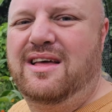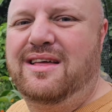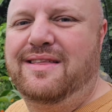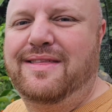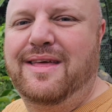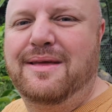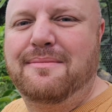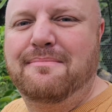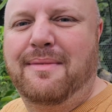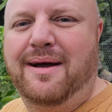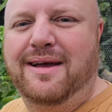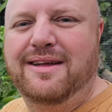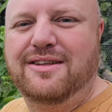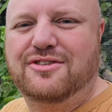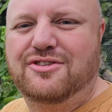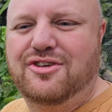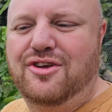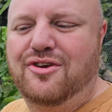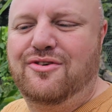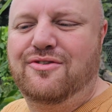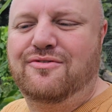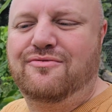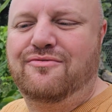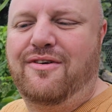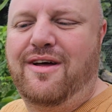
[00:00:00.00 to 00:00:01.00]
they might
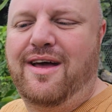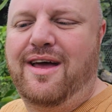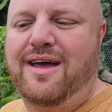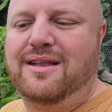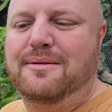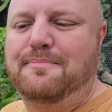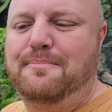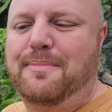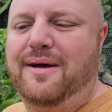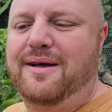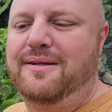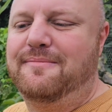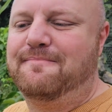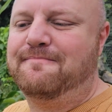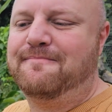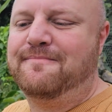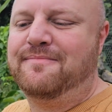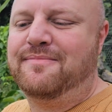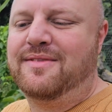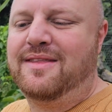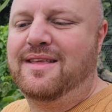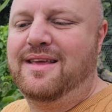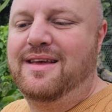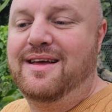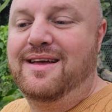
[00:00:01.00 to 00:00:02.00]
turn red, but
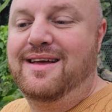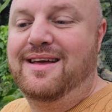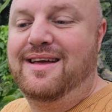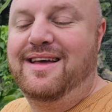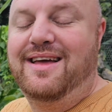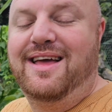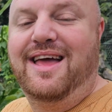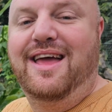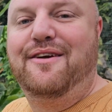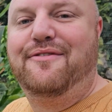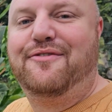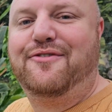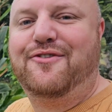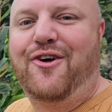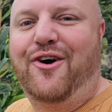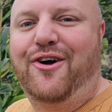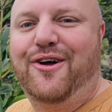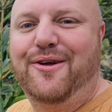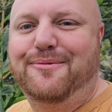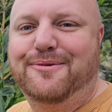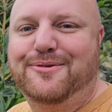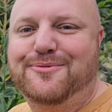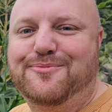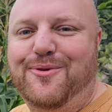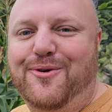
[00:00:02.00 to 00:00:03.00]
if not,
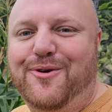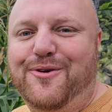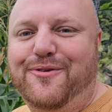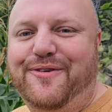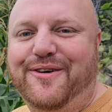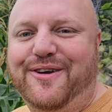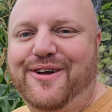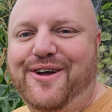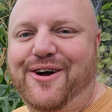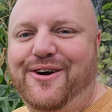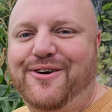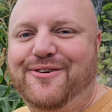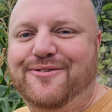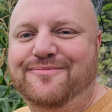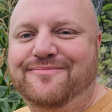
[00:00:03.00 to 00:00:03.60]
it was worth a go.